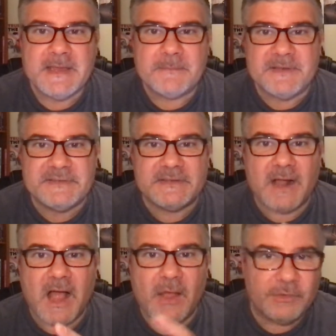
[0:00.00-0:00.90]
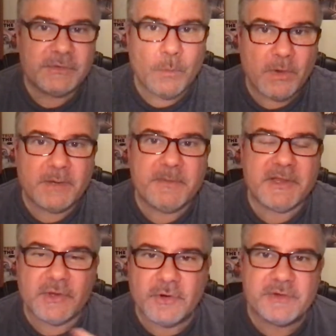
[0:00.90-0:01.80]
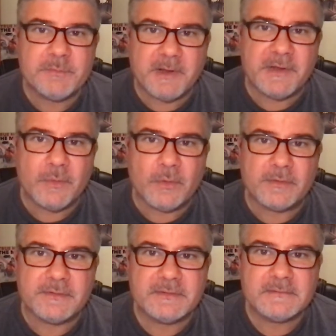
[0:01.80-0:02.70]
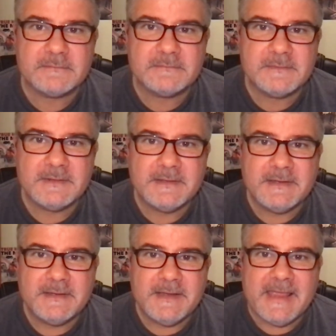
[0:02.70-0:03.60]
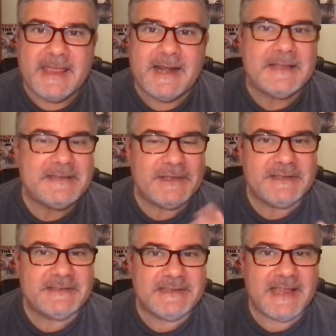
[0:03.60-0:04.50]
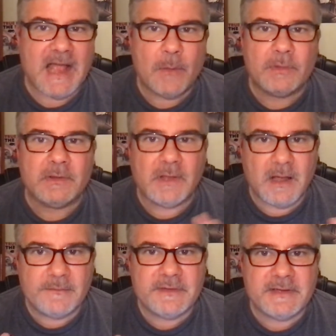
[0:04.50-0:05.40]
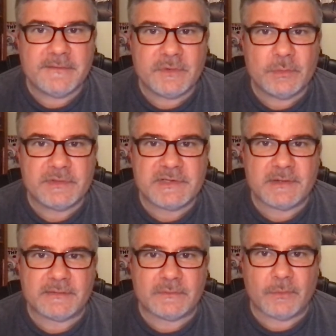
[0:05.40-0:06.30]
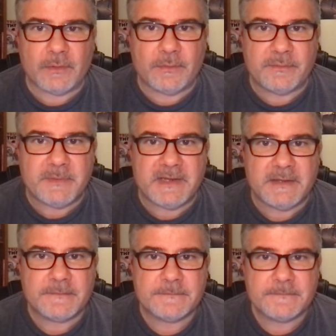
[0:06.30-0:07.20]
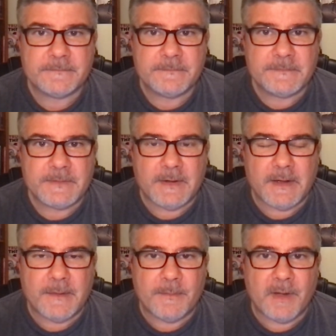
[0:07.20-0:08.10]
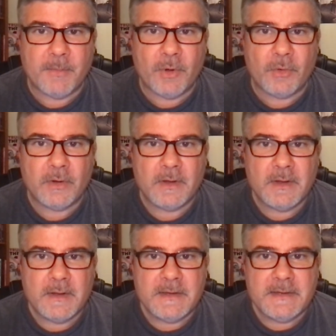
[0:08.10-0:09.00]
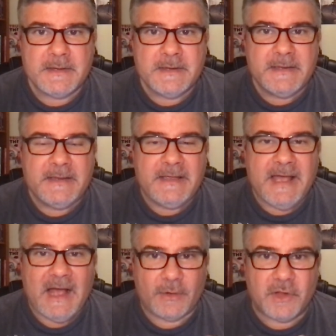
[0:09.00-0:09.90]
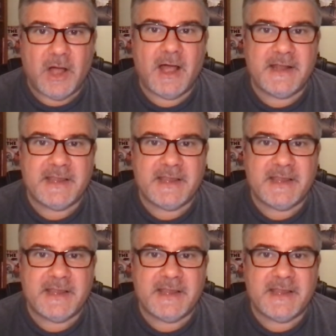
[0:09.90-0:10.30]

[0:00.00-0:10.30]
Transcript: But he said, I also want to be encouraged by yours. And I tell you today, I would love it if you would share a story with me um, about how God